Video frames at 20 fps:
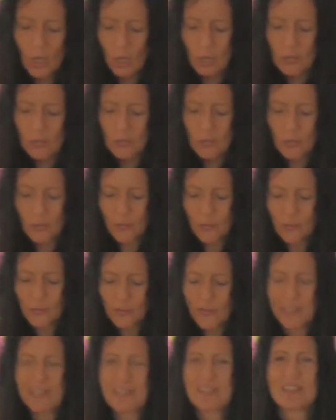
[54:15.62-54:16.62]
So
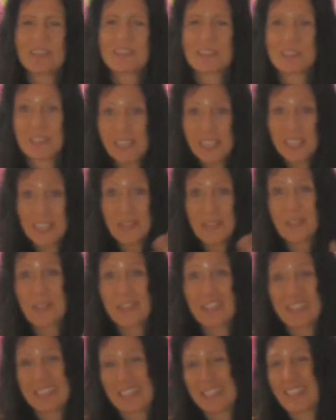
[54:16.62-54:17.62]
the teacher,
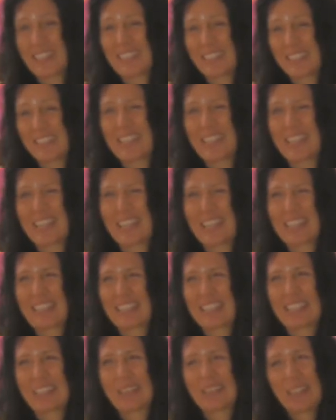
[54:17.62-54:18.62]

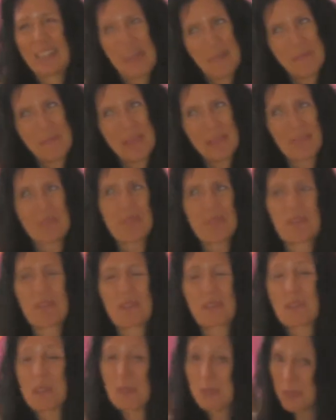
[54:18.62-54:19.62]
incidentally, when I met her
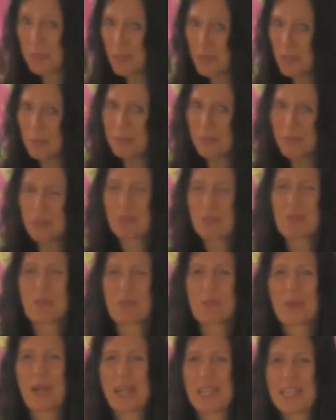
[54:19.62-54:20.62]
first, was a bit
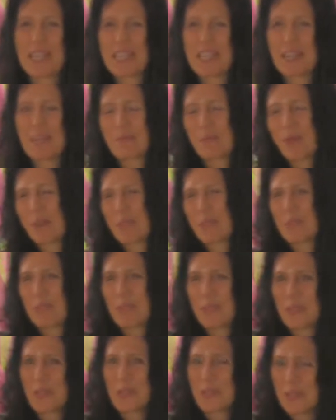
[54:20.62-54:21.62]
overweight, and one of
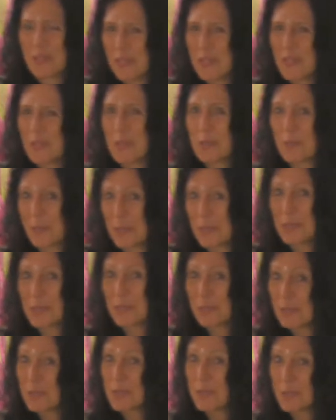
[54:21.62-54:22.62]
her choices was to
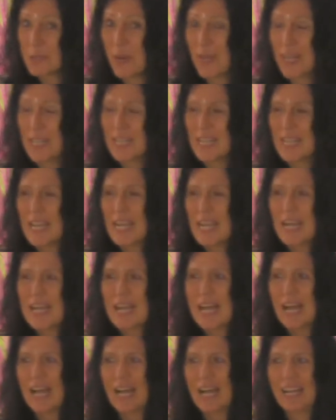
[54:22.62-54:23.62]
lose weight.
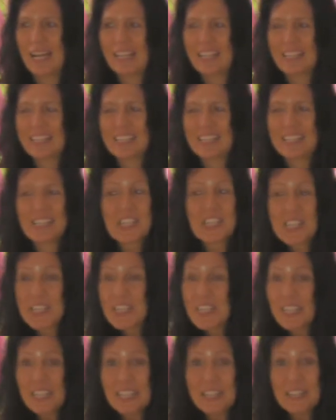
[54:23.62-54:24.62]
And
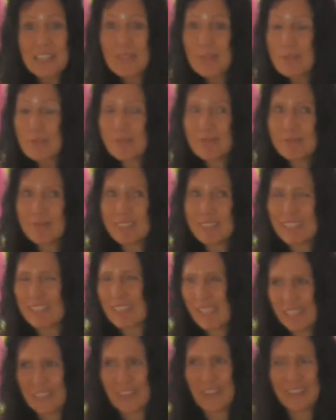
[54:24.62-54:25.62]
she,
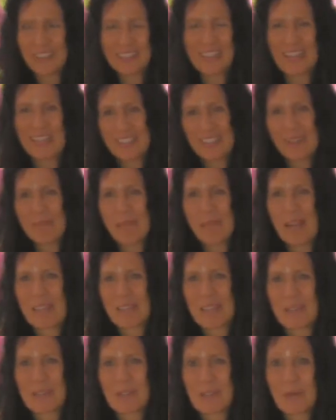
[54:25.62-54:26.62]
later on, I came back
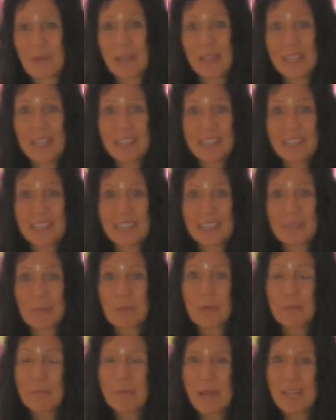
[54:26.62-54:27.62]
to Australia and
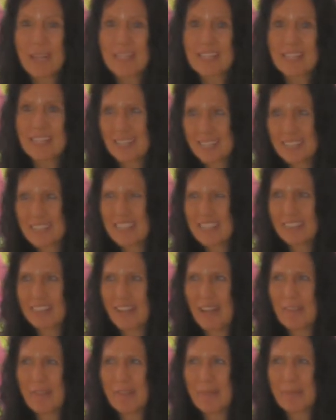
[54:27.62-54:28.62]
we met, and I still
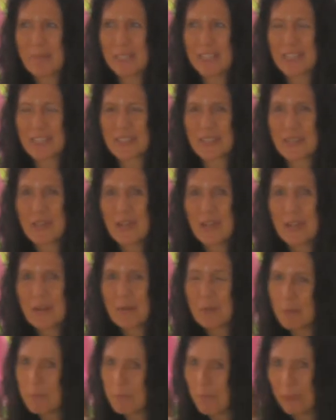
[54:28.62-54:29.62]
have the picture.
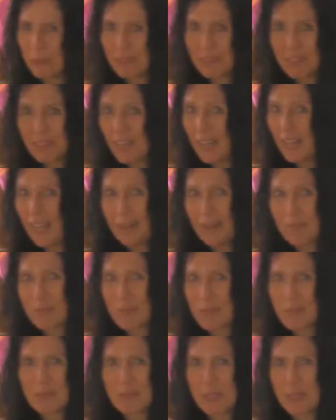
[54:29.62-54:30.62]
We both
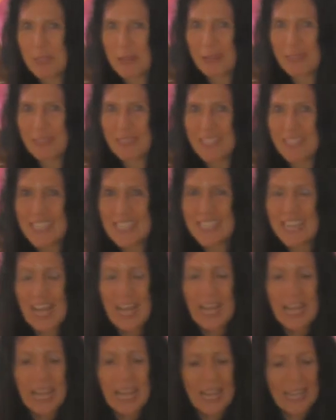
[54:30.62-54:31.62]
happened to be in orange,
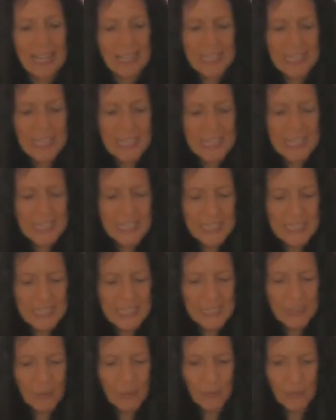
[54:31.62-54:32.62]
and
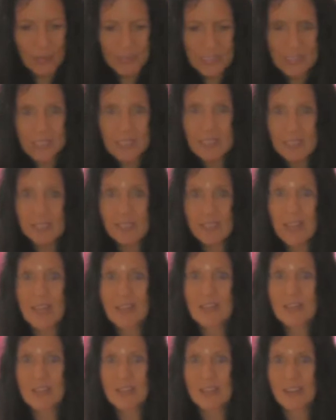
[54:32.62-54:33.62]
she was
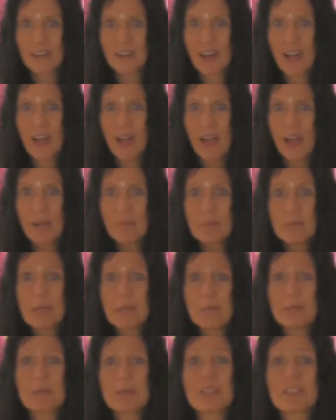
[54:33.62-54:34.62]
slender, and
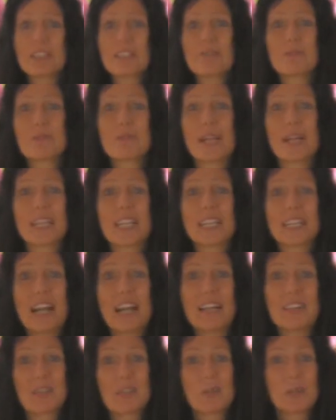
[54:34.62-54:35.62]
people didn't
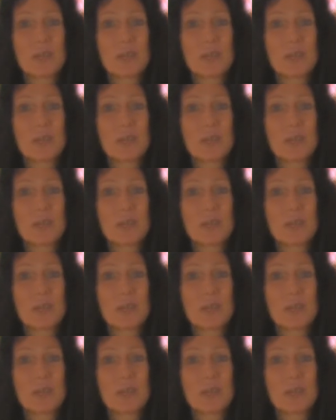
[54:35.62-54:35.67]
recognize her.